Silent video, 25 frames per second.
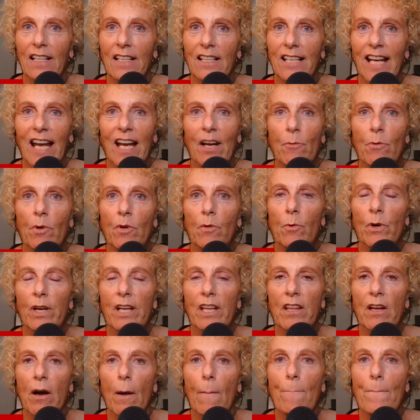Today we're
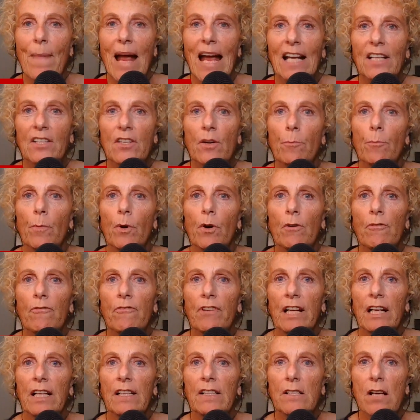with Amanda
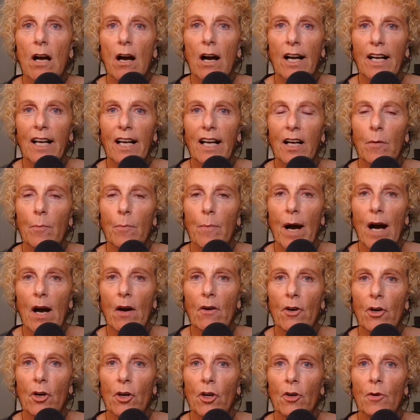Murphy talking
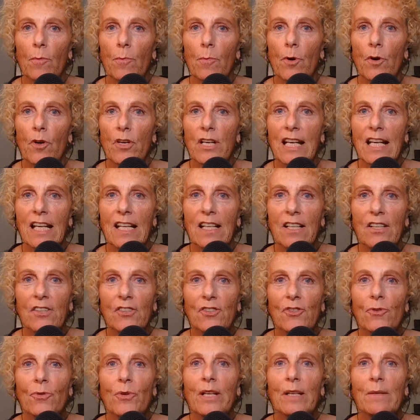about her BERNINA
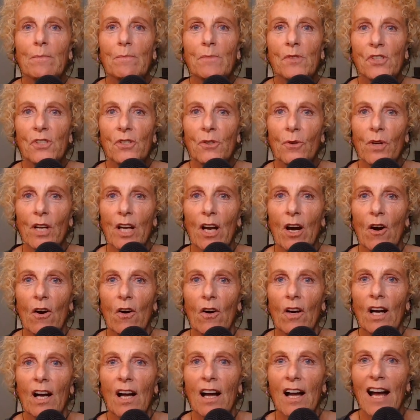Dream Studio.